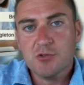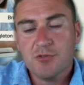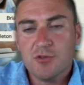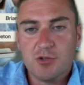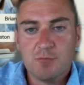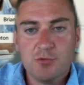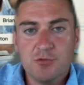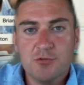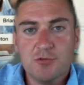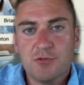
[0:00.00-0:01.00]
and you can
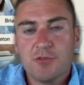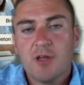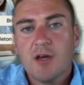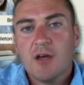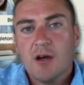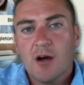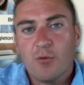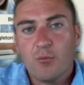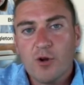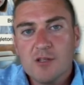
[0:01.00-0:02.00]
Bluetooth uh,
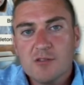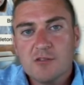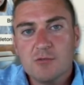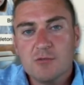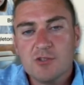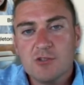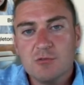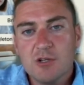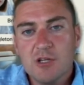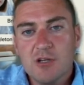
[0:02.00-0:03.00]
right to this
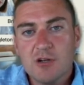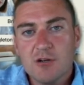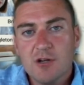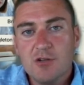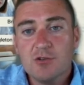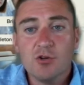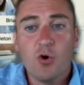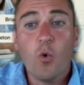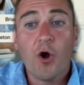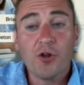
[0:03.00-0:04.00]
unit here, and you can go
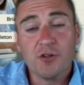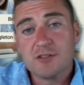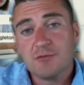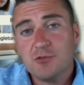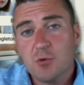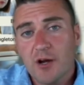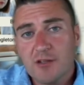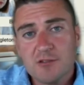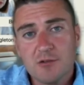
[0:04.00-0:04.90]
wireless if you wanted to.